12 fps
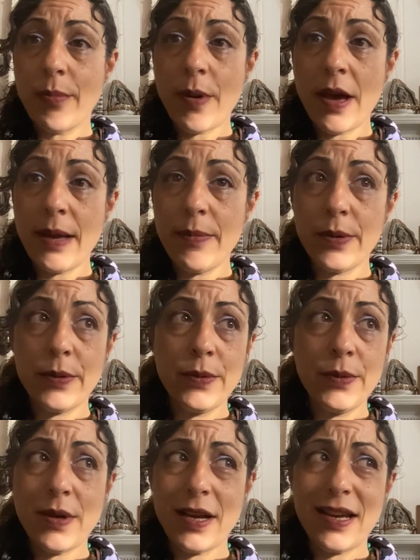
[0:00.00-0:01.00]

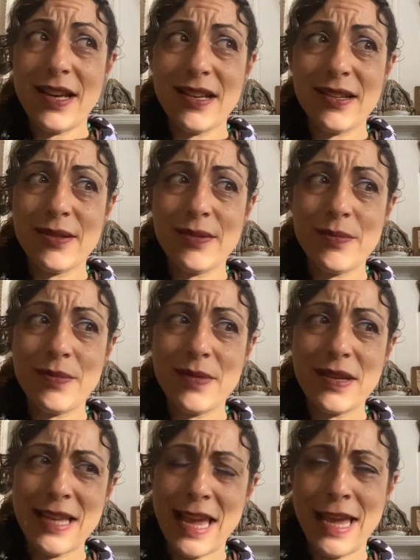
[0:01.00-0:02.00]
Bible,
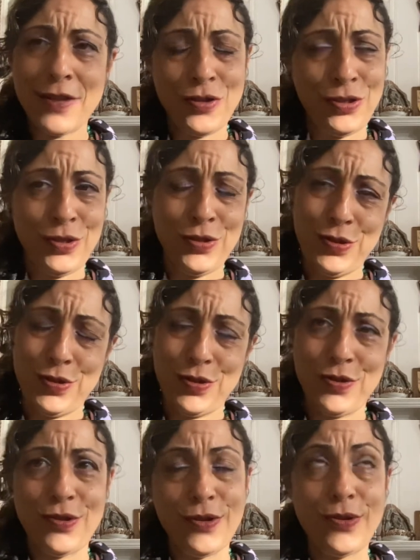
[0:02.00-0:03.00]
saying this is
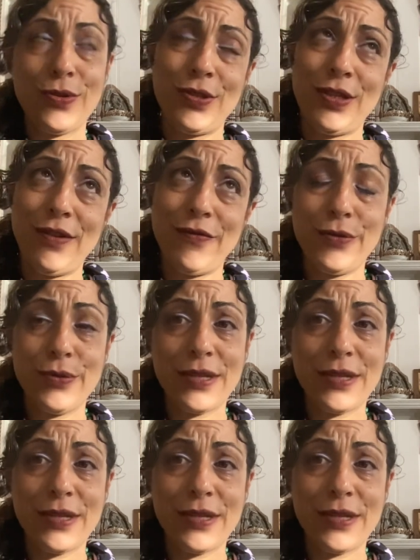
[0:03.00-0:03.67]
the civil,